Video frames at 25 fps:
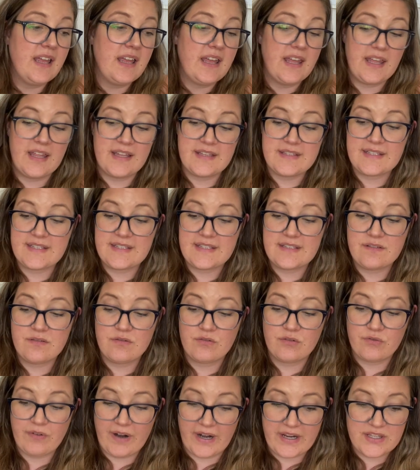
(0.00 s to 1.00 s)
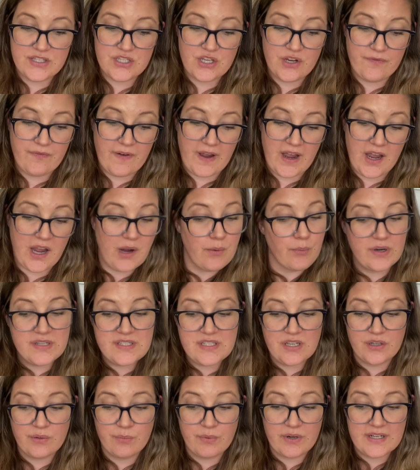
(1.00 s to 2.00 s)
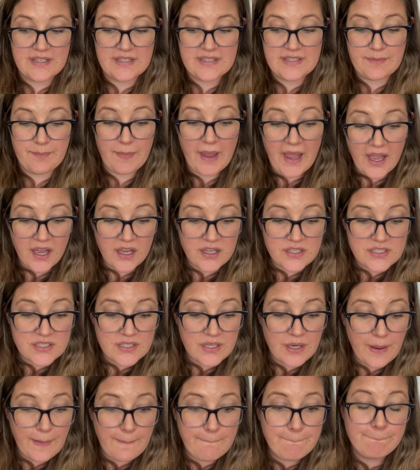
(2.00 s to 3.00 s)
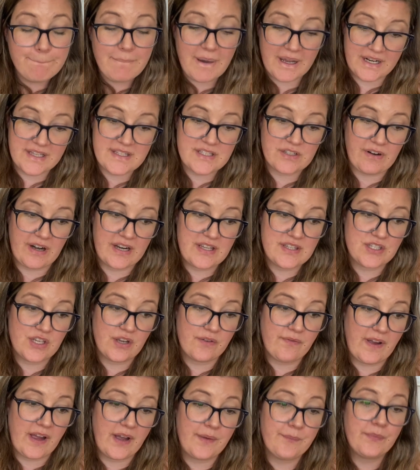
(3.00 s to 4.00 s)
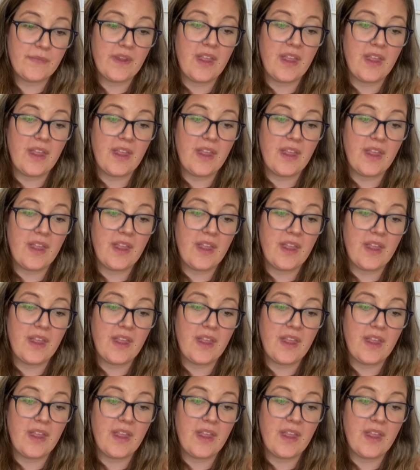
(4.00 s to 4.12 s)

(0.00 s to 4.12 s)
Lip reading: It's great so far. I won't tell you what it's about, but it's great so far.